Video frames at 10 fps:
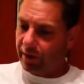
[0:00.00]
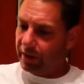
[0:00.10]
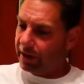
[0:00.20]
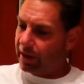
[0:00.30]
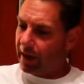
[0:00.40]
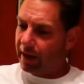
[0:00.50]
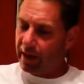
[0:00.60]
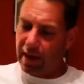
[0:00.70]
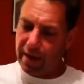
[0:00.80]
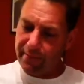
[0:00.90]
And you got
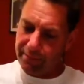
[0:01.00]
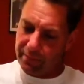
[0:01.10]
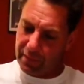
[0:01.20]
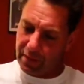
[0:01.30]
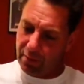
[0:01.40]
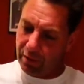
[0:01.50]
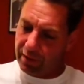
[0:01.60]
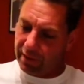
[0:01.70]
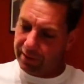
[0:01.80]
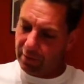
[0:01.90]
uh, what do
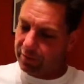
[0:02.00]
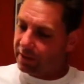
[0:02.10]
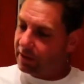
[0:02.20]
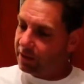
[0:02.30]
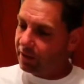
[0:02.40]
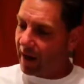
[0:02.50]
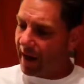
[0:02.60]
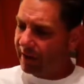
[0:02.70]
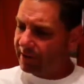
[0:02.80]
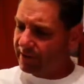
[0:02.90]
you got? 13
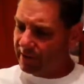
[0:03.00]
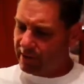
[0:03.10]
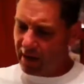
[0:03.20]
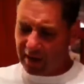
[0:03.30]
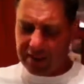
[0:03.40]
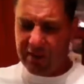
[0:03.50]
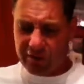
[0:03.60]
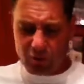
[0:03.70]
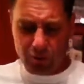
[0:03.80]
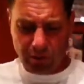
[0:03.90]
tracks. I think
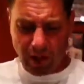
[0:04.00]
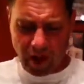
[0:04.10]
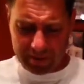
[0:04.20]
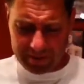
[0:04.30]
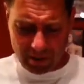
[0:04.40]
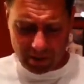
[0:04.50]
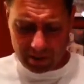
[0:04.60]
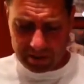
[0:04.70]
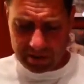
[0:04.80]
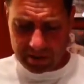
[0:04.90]
there's two live
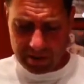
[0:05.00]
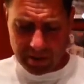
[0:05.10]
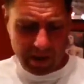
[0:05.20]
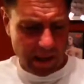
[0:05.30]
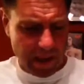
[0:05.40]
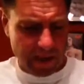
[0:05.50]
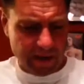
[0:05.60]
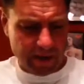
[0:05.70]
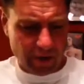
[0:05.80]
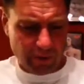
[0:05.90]
songs and
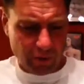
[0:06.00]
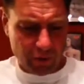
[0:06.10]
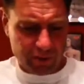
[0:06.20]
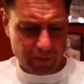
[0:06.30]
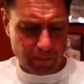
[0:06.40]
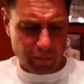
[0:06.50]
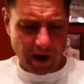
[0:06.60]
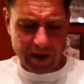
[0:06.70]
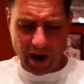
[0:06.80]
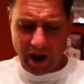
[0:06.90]
another version of
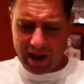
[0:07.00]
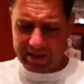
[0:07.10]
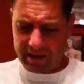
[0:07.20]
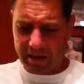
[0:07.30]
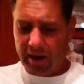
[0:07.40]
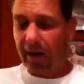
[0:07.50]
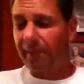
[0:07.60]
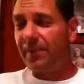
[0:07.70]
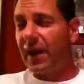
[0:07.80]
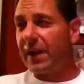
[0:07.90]
Bright Eyes, like a,
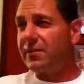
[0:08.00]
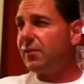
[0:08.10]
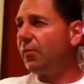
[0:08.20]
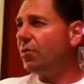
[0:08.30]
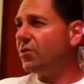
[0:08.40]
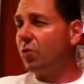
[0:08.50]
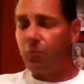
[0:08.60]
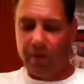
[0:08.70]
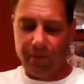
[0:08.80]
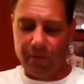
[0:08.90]
a faster version or
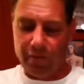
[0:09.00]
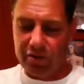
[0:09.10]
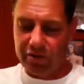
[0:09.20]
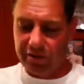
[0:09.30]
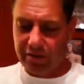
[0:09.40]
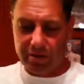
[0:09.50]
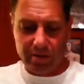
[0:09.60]
rougher version.